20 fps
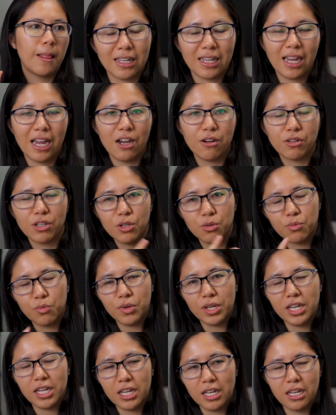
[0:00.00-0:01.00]
Like how can
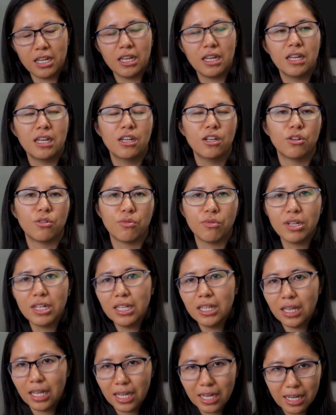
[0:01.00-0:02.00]
we
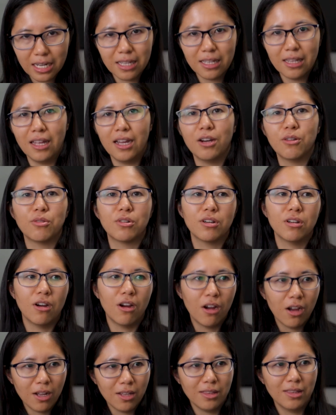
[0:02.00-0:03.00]
relay that we're
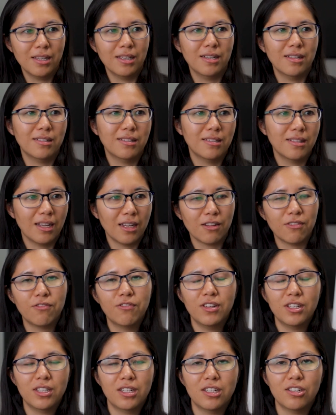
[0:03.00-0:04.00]
on this like
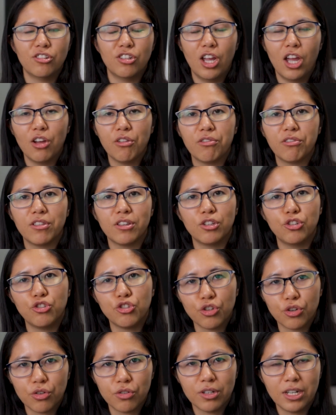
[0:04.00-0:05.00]
fitness health
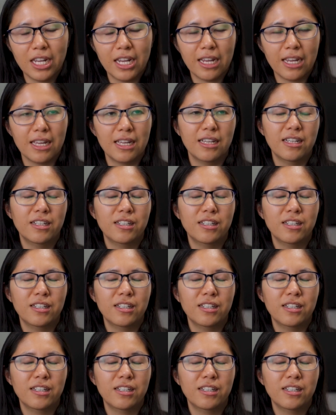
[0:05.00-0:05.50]
journey?